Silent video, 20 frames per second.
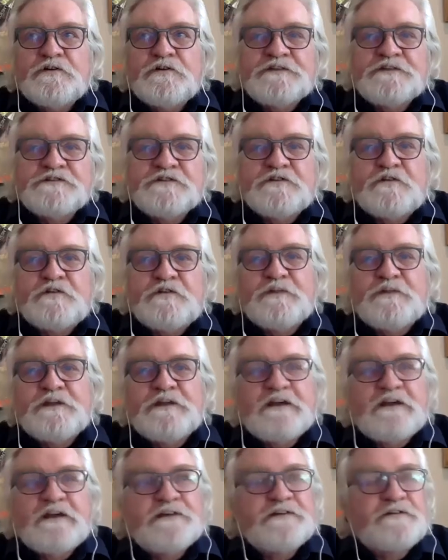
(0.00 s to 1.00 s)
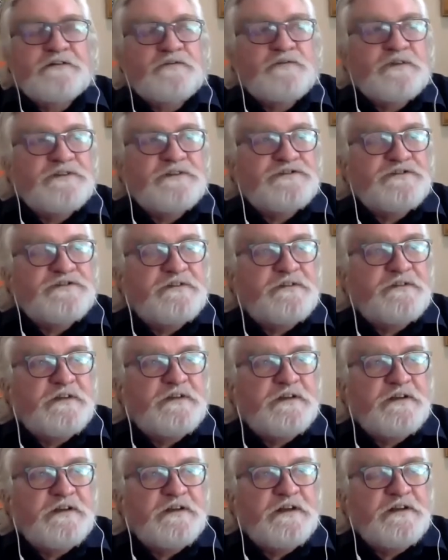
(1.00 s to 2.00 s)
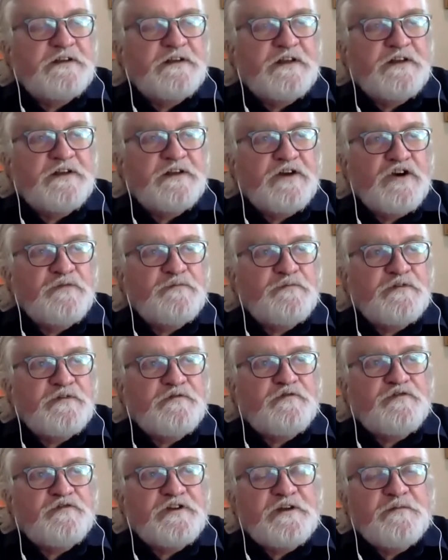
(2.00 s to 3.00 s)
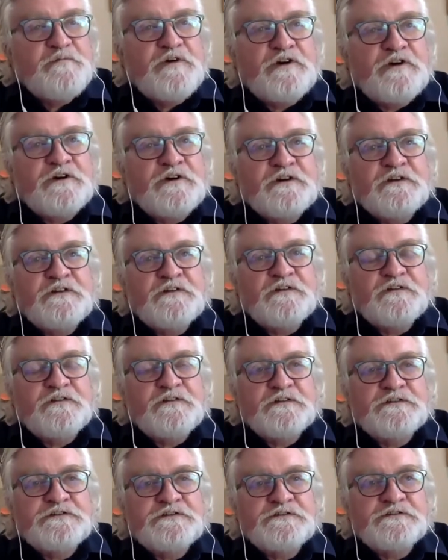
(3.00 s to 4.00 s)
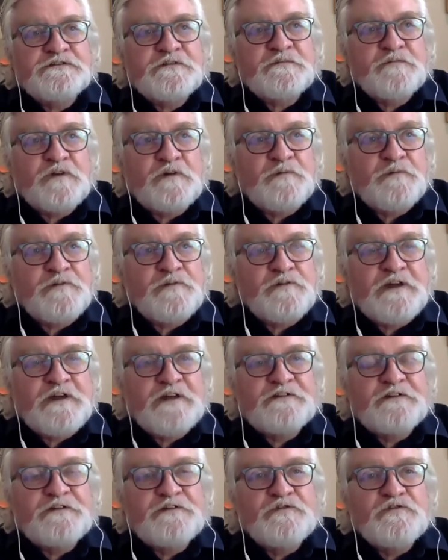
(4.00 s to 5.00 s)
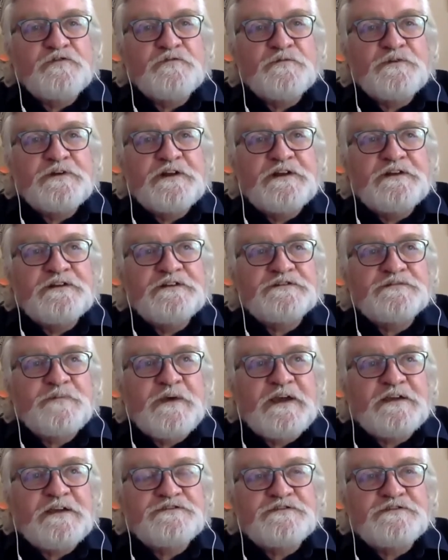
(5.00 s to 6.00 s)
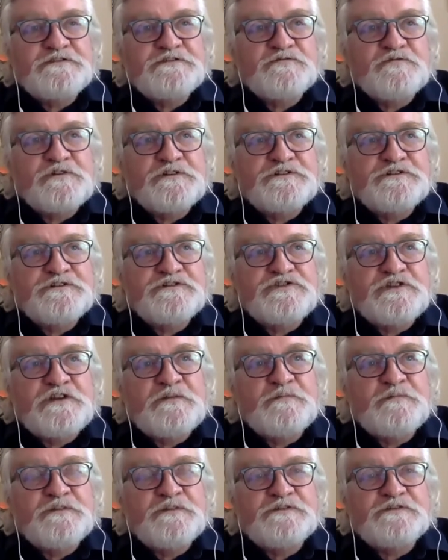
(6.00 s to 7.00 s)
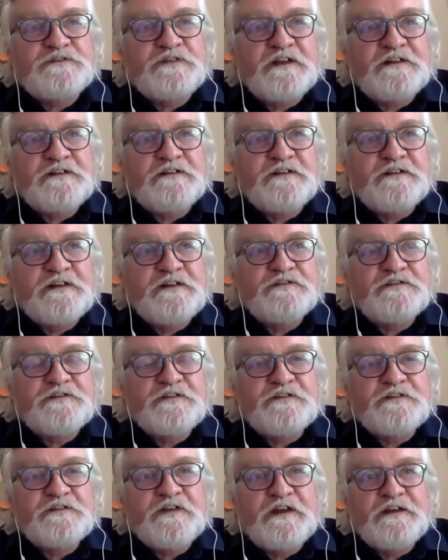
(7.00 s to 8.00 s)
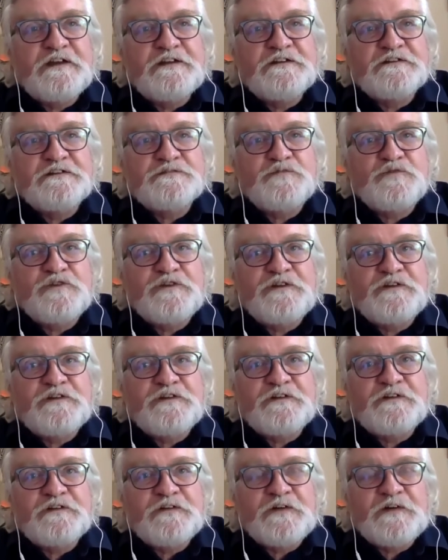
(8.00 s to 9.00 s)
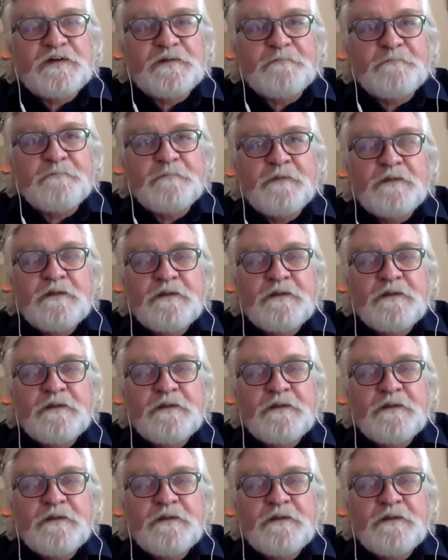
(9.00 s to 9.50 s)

that's a complicated question. Uh, in, in open free markets, the system operator normally dispatches what's cheapest at an instantaneous point in time.